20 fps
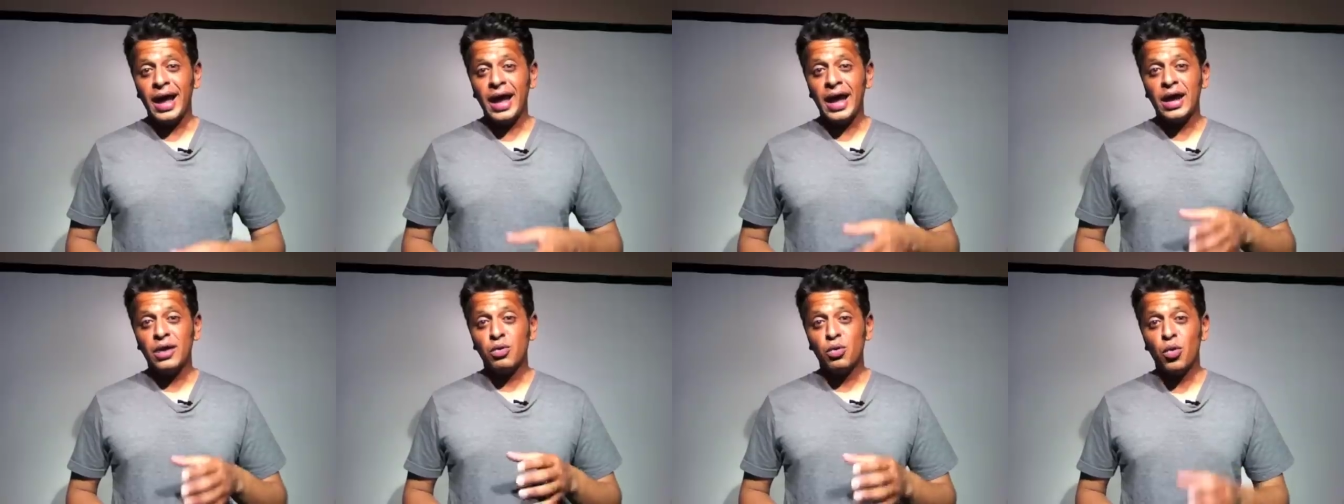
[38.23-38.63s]

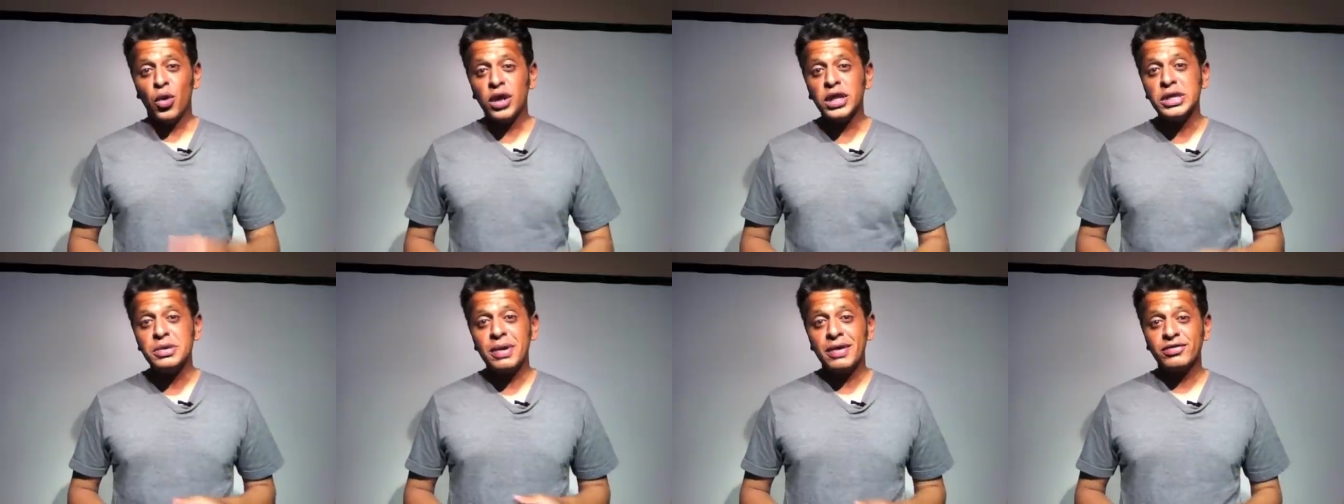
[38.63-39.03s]
and
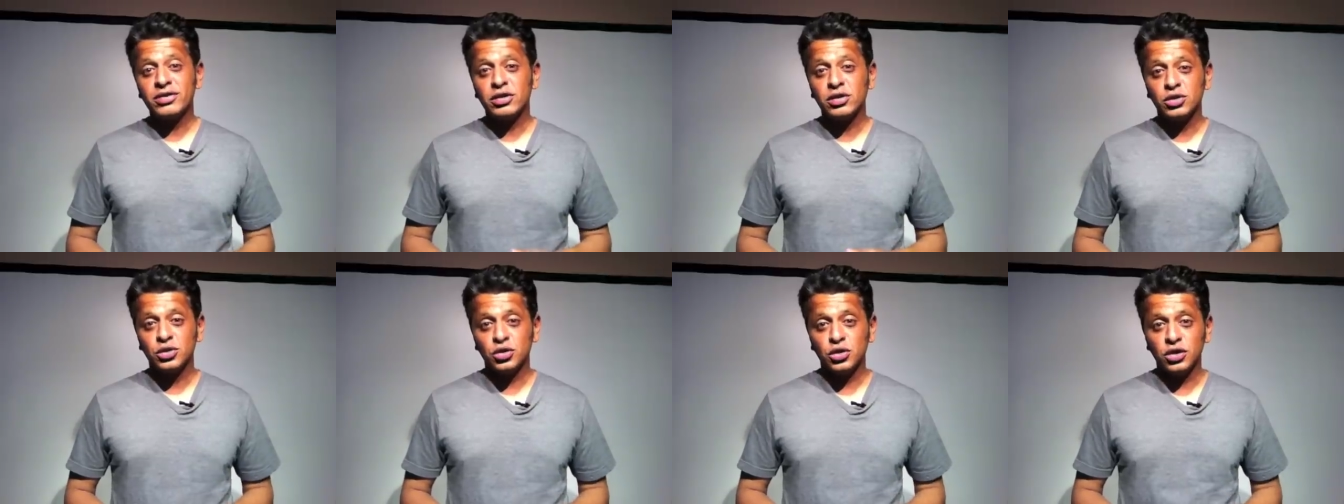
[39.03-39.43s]
what you have
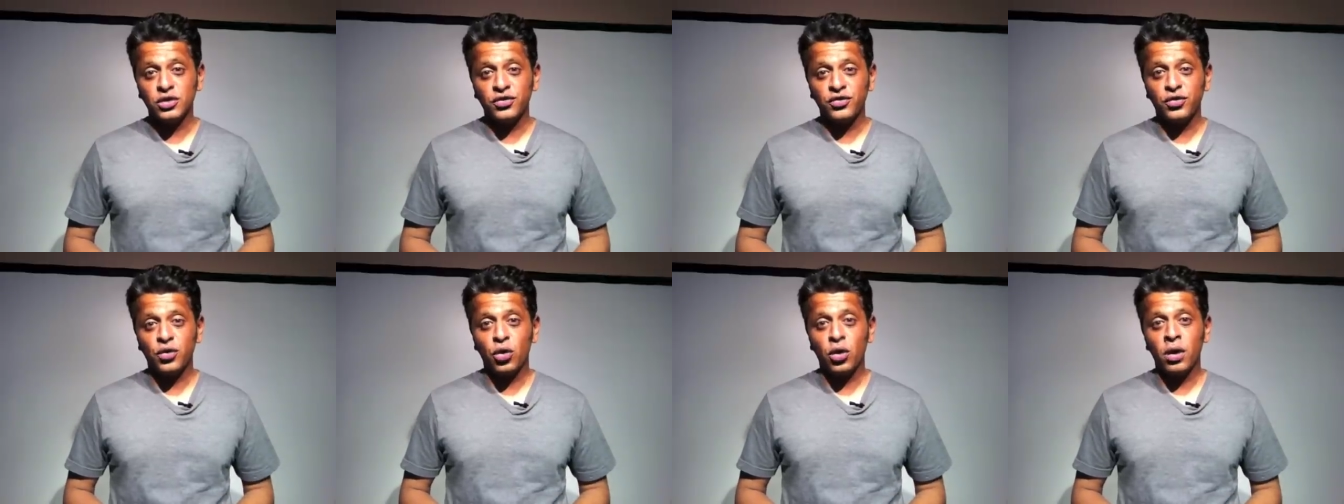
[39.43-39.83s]
to
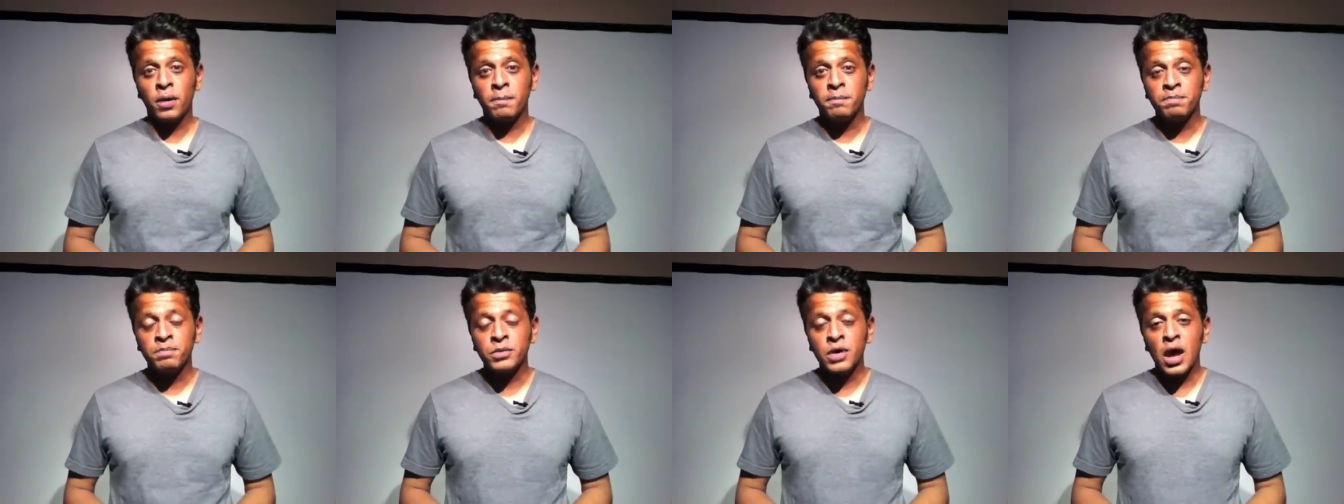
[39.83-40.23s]
look for.